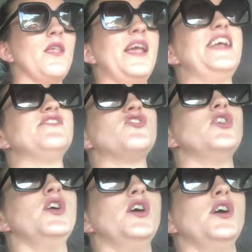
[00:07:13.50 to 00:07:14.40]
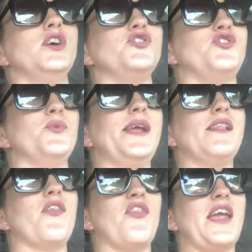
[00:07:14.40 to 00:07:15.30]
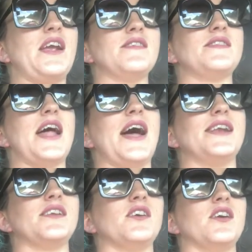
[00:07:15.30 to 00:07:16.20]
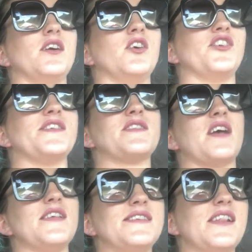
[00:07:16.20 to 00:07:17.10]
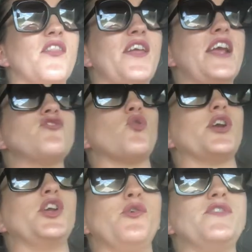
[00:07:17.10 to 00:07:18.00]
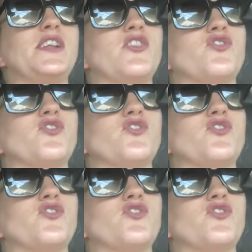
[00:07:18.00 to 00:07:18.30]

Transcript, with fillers: is doing the things that are discussing the things or using the